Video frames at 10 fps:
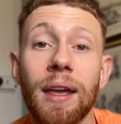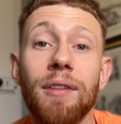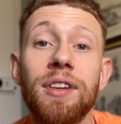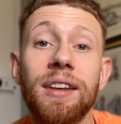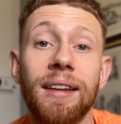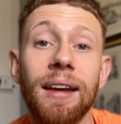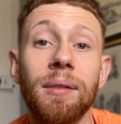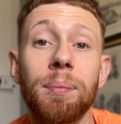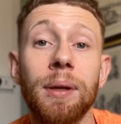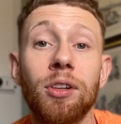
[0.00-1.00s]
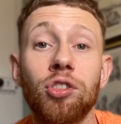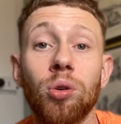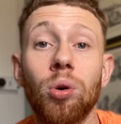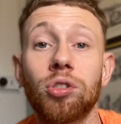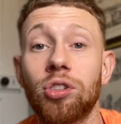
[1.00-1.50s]
If you did, be
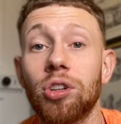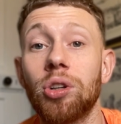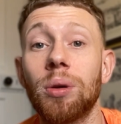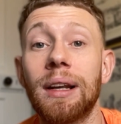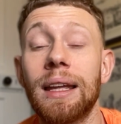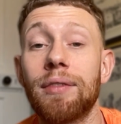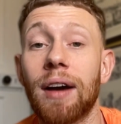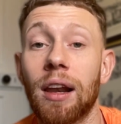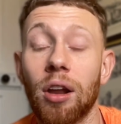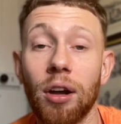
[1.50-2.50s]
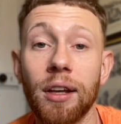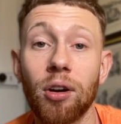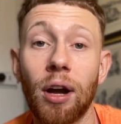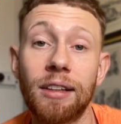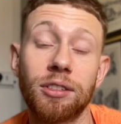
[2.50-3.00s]
sure to leave a like
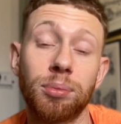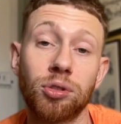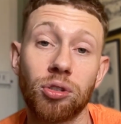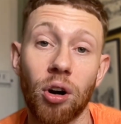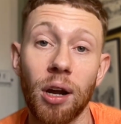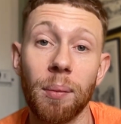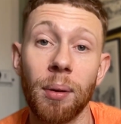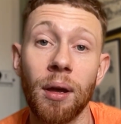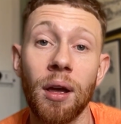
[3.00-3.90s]
and subscribe.